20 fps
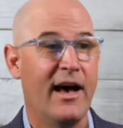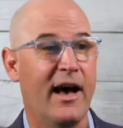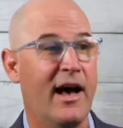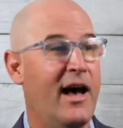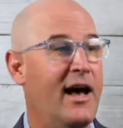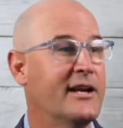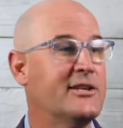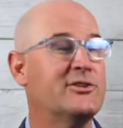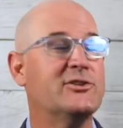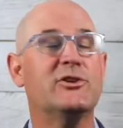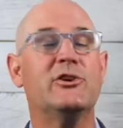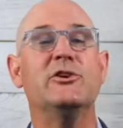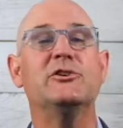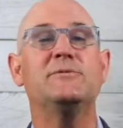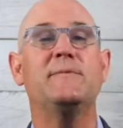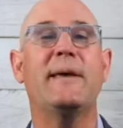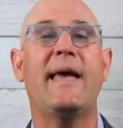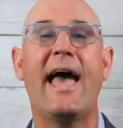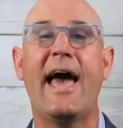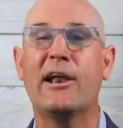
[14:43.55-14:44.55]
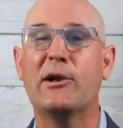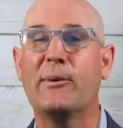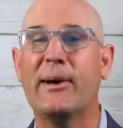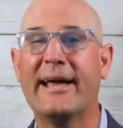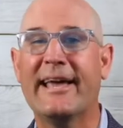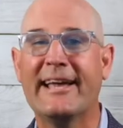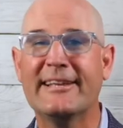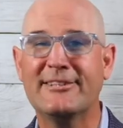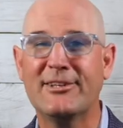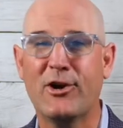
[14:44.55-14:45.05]
excuse me, how do I
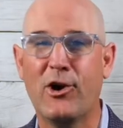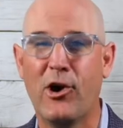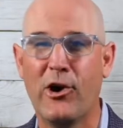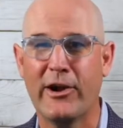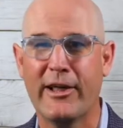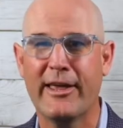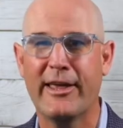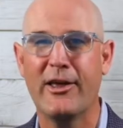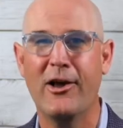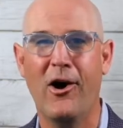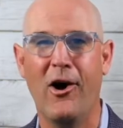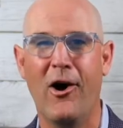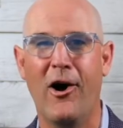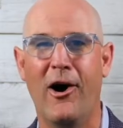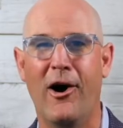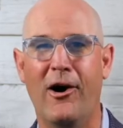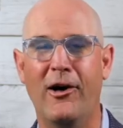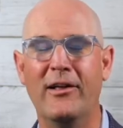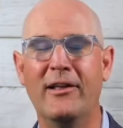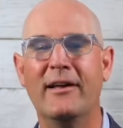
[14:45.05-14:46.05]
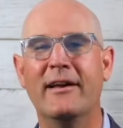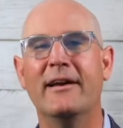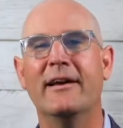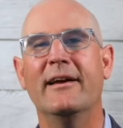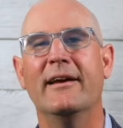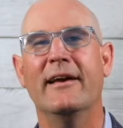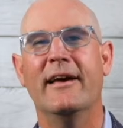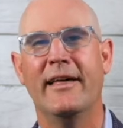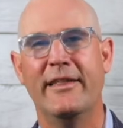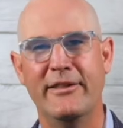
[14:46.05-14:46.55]
get to Carnegie Hall?
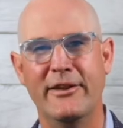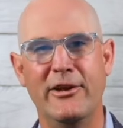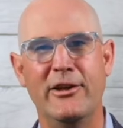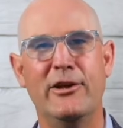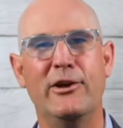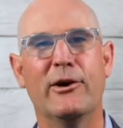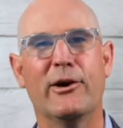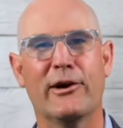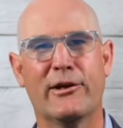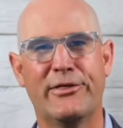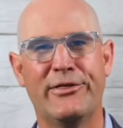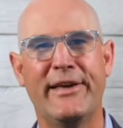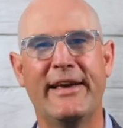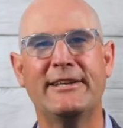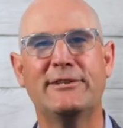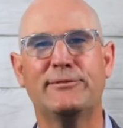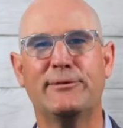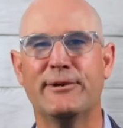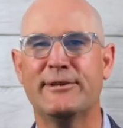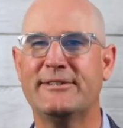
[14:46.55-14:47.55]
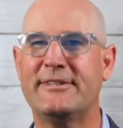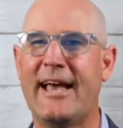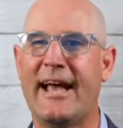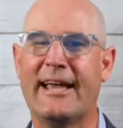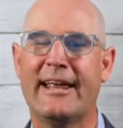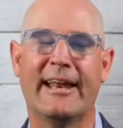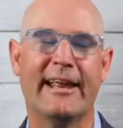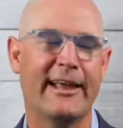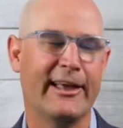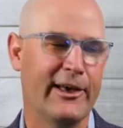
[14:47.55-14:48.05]
And the New York thinks for a
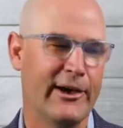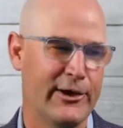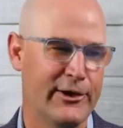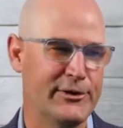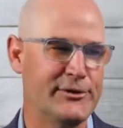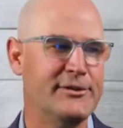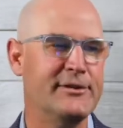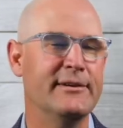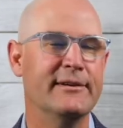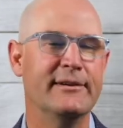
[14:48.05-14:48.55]
second and goes,